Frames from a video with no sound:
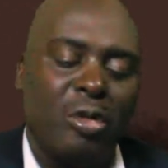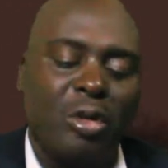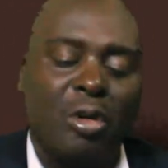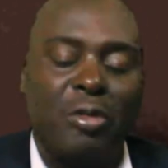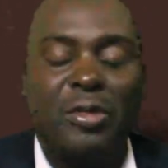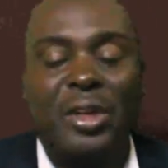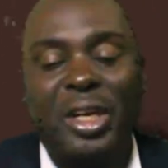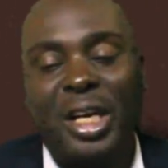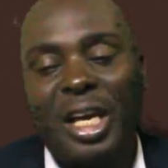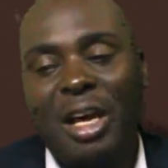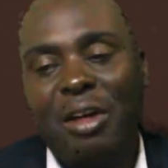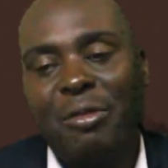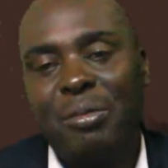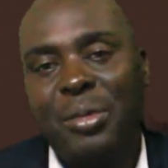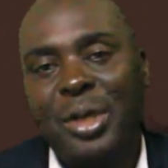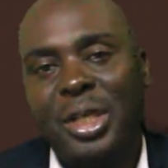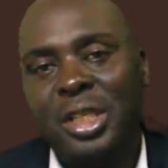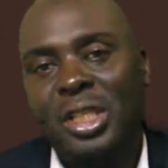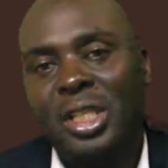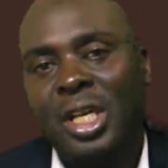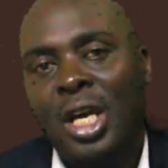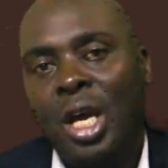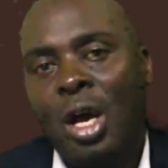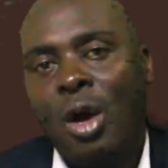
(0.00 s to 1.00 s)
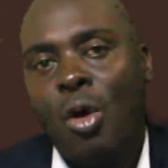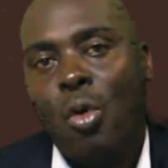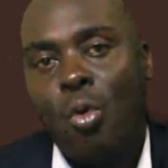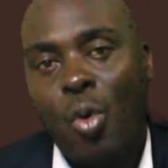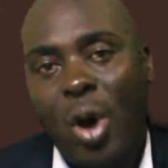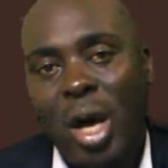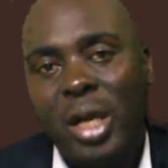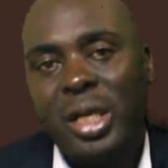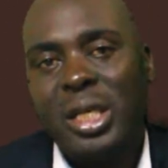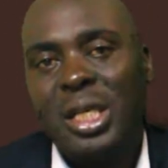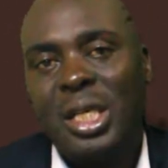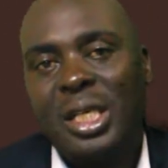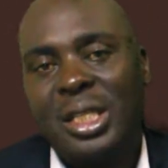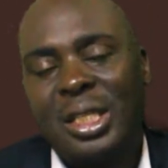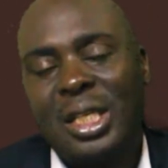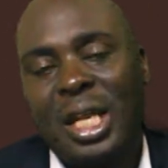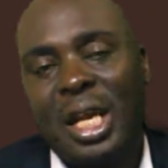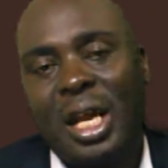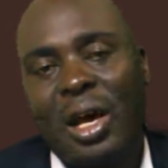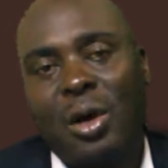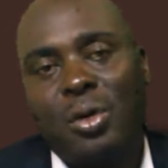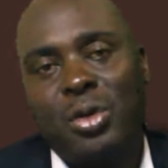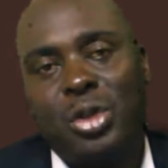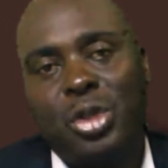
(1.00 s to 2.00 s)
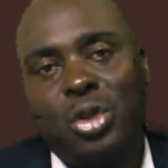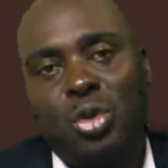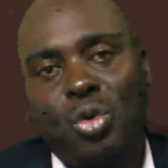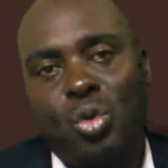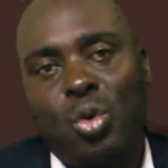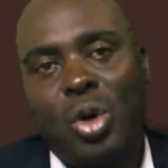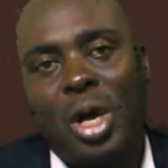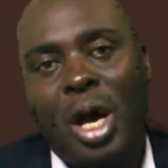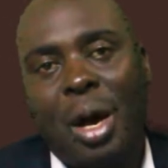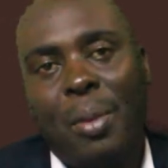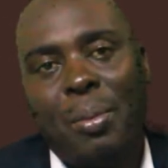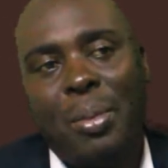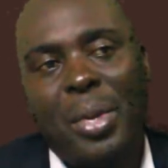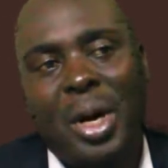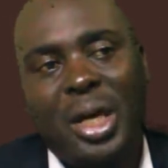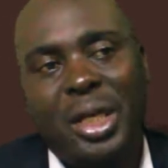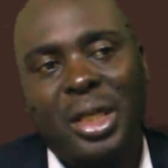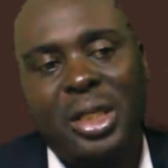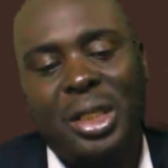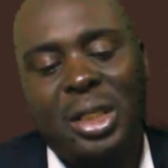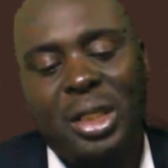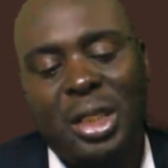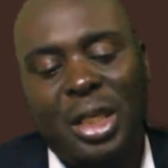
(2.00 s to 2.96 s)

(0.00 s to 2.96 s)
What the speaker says: the government, one is allowed to come and